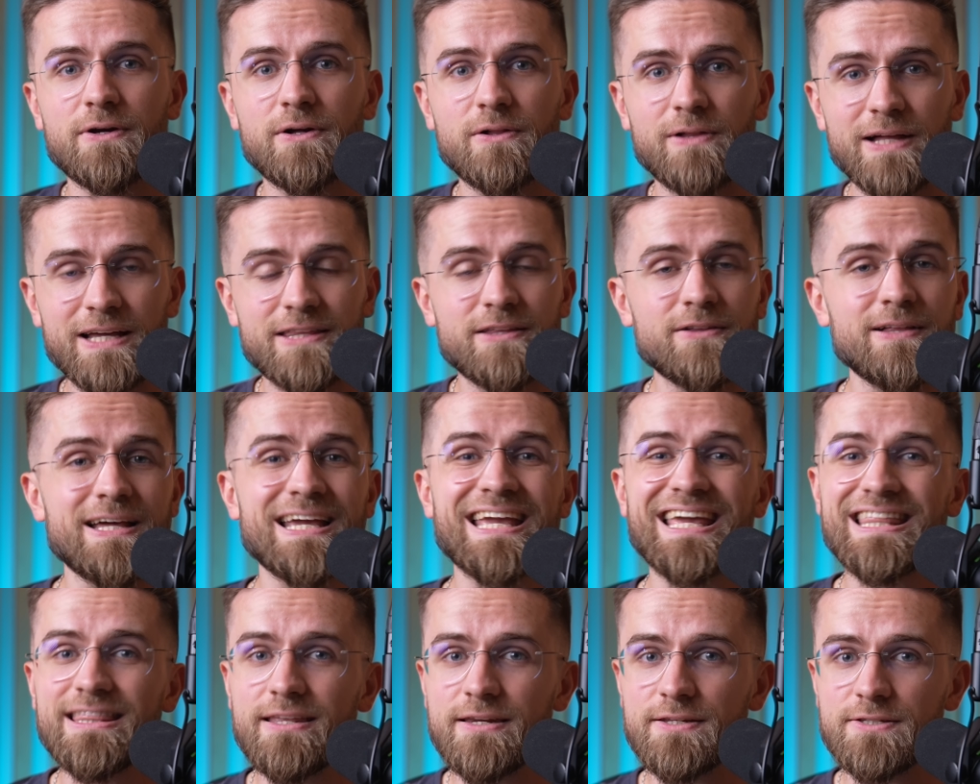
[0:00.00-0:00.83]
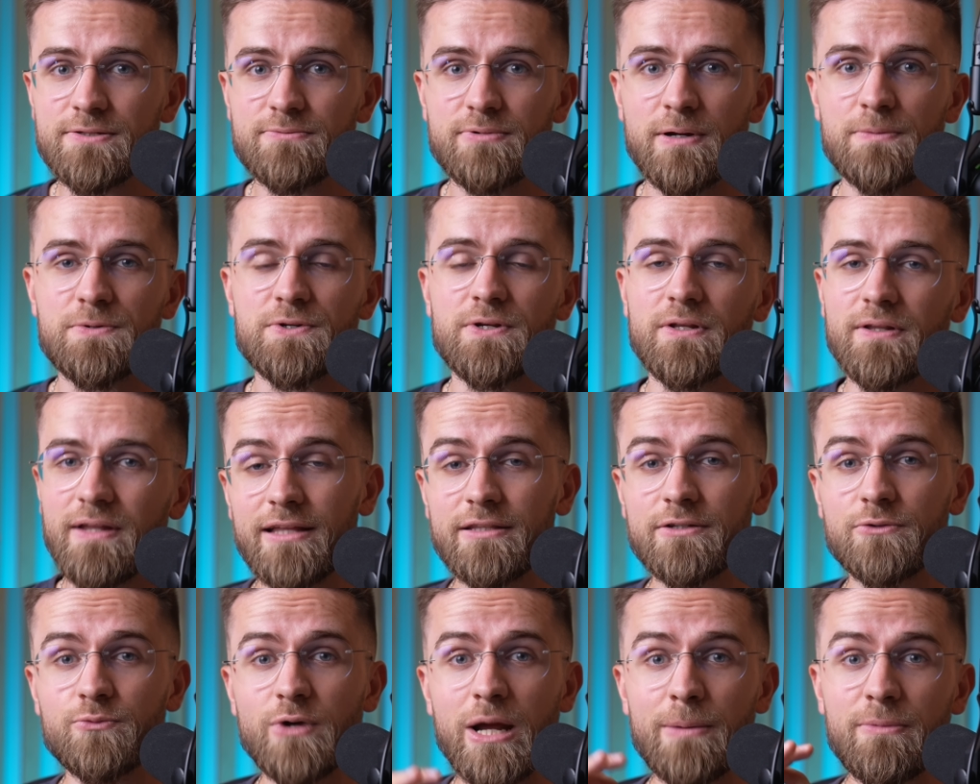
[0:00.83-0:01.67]
Click the link in the description
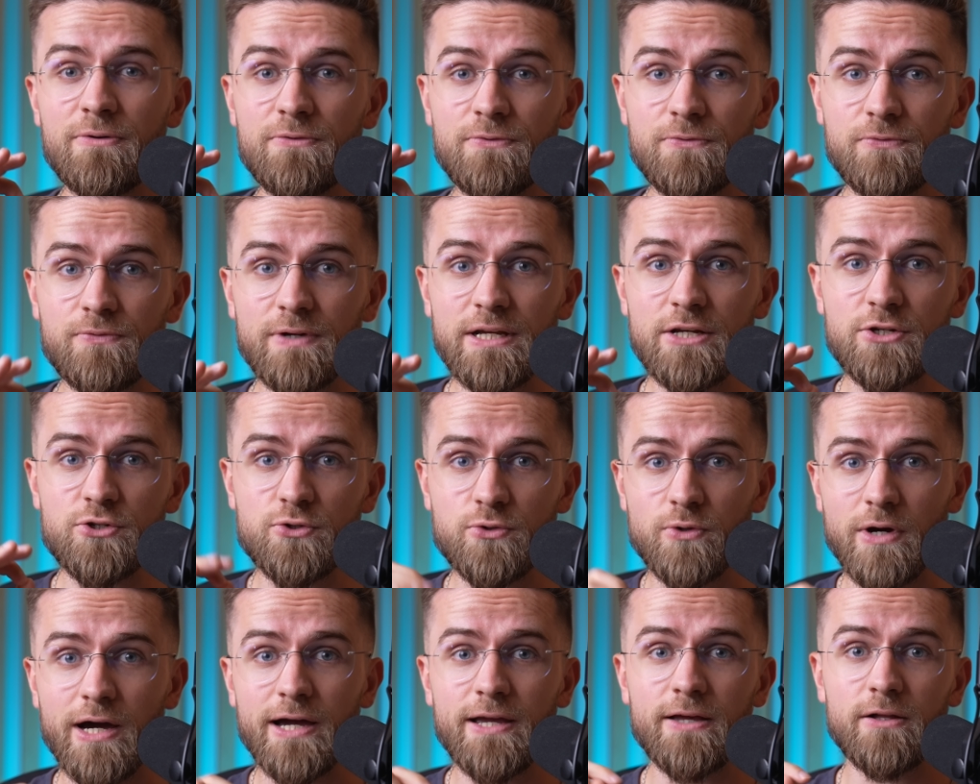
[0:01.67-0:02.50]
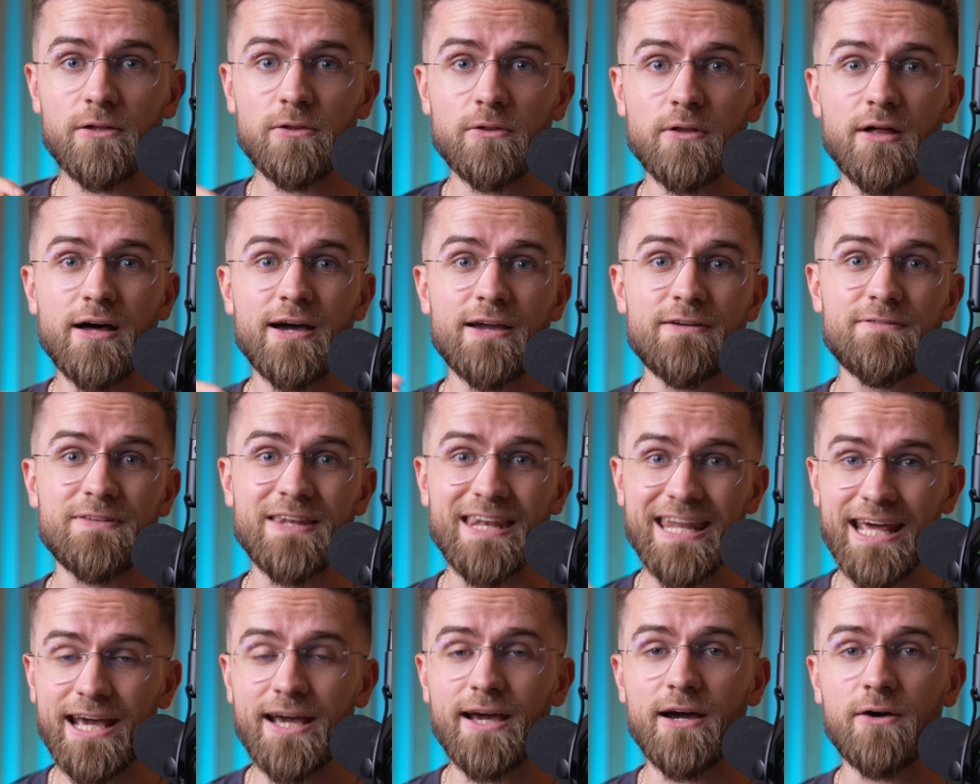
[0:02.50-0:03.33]
and grab a free trial live
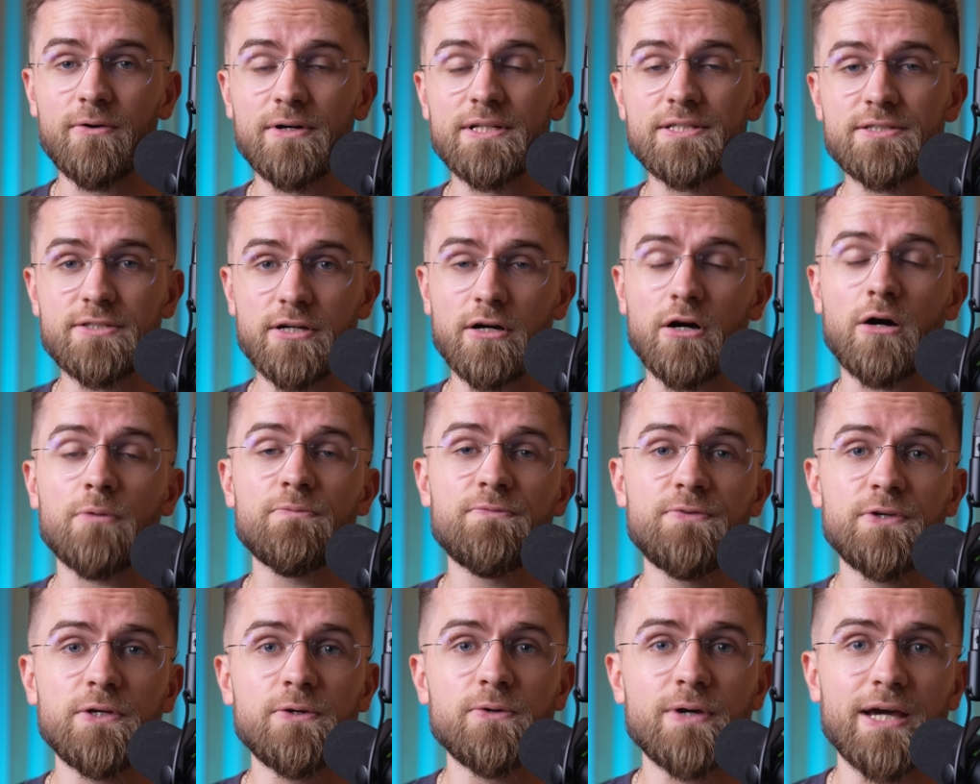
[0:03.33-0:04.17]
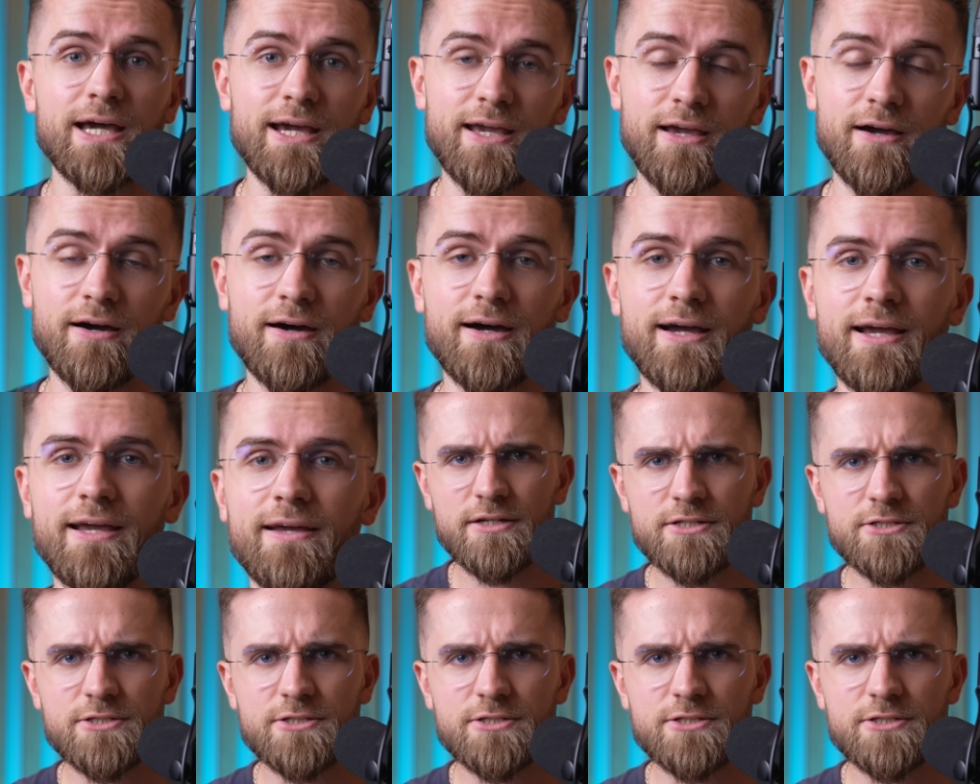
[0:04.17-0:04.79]
now at Top View AI.